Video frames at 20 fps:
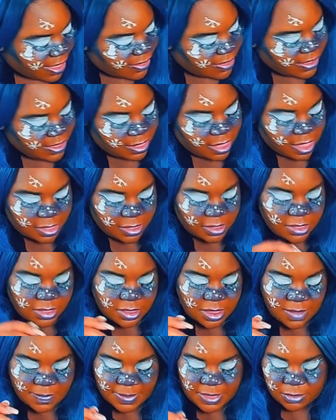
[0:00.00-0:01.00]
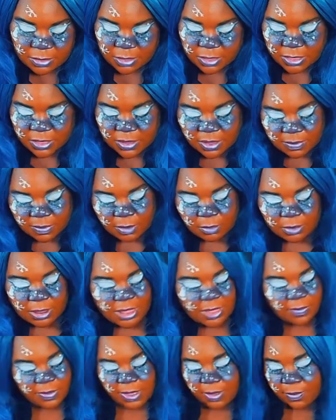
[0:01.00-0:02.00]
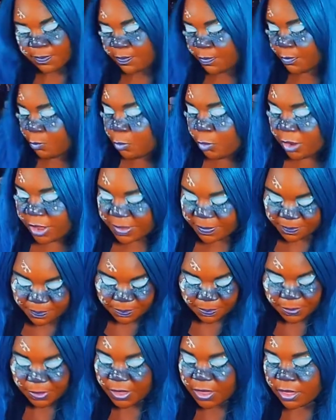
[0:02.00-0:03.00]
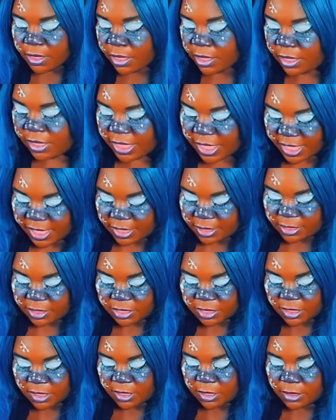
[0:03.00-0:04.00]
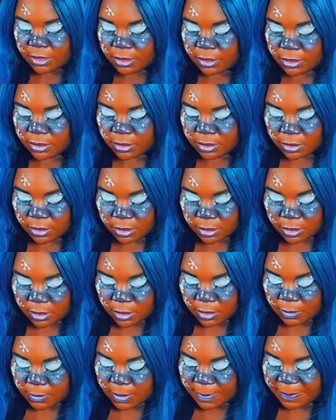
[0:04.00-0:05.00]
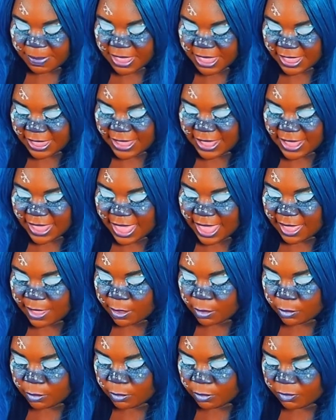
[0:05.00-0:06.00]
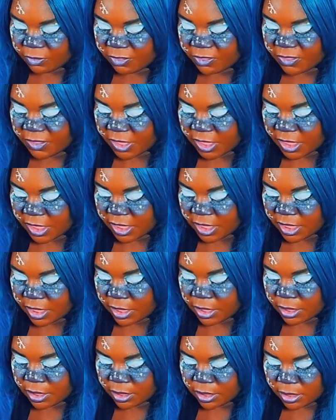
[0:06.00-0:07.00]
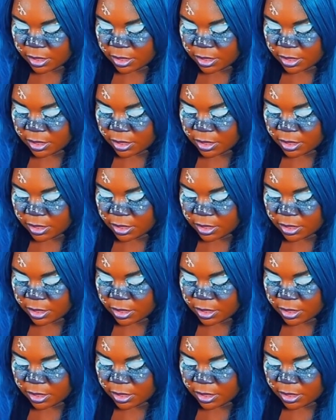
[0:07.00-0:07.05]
their colours come out. So they come out really well. Right. Okay, so we're pulling out the...